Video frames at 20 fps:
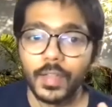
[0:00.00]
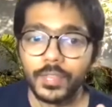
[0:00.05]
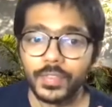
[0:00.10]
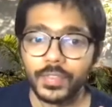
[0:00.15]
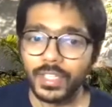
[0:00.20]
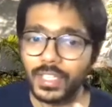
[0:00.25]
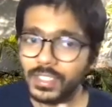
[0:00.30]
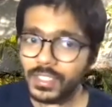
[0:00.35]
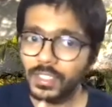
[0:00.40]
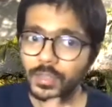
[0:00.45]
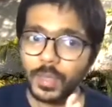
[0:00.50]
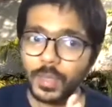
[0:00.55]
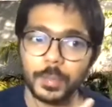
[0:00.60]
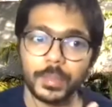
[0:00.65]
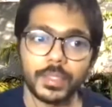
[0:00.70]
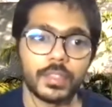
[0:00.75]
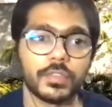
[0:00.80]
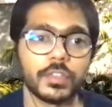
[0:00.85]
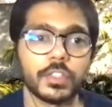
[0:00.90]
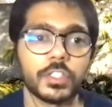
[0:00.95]
The reason why we
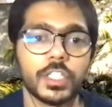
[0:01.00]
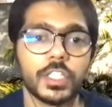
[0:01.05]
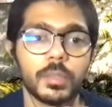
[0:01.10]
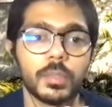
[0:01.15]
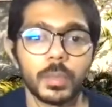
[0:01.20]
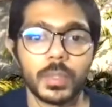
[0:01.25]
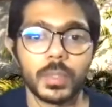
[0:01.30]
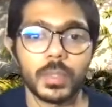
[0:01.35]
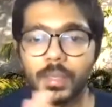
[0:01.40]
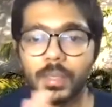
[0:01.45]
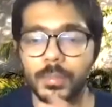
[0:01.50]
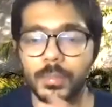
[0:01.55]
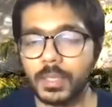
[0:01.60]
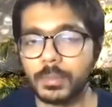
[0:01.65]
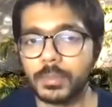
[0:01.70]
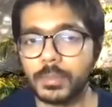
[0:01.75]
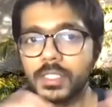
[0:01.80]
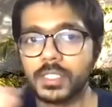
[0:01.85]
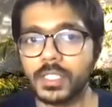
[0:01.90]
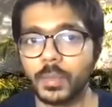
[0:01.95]
differentiate between
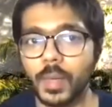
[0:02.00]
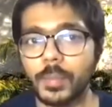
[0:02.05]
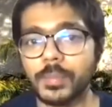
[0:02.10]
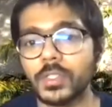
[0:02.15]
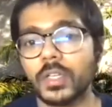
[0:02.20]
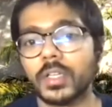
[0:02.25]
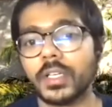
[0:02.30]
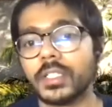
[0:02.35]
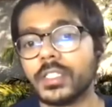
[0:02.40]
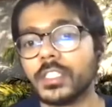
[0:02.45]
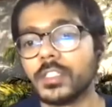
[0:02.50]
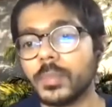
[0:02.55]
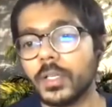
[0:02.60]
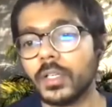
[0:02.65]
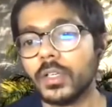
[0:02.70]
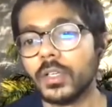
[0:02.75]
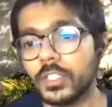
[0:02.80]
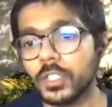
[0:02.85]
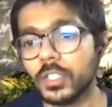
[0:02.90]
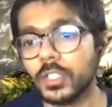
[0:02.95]
subscriptions and WebSockets is
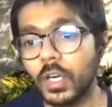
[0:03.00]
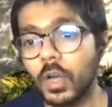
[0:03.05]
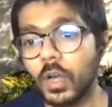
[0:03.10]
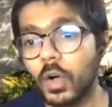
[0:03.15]
because you can